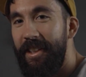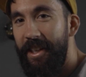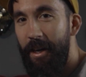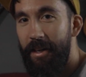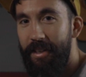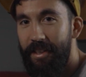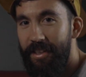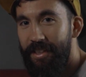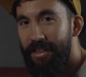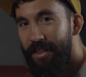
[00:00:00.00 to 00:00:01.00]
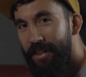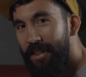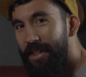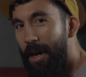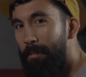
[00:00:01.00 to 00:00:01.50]

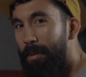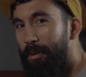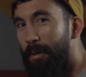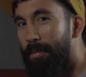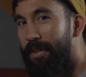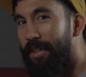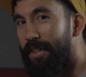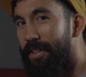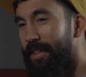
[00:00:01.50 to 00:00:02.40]
Got Boo up in the